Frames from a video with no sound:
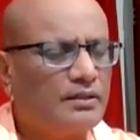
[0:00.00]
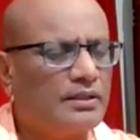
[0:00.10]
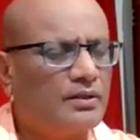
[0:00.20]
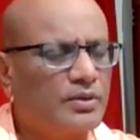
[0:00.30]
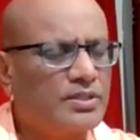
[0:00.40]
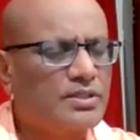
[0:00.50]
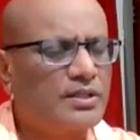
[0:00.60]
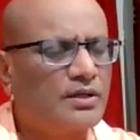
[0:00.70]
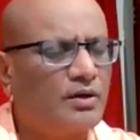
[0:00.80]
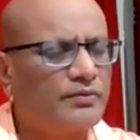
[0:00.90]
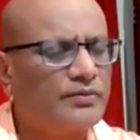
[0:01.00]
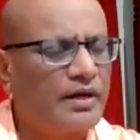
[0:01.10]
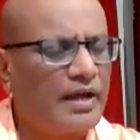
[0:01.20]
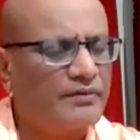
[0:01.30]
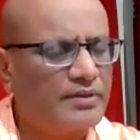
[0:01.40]
then the question of
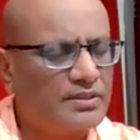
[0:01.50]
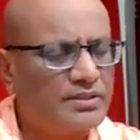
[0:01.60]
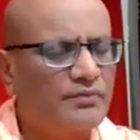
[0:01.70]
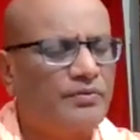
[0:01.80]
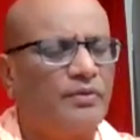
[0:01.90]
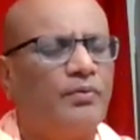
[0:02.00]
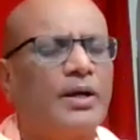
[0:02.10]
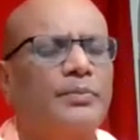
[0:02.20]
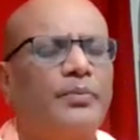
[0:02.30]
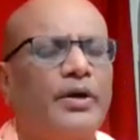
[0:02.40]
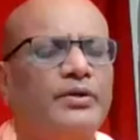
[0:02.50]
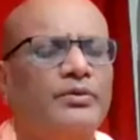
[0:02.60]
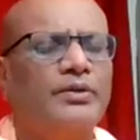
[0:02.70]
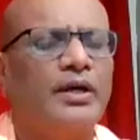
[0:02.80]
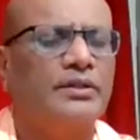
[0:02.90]
traversing from one point
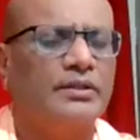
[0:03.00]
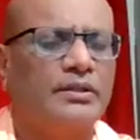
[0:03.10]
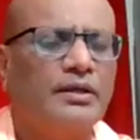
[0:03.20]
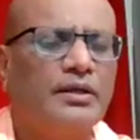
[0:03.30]
to the other,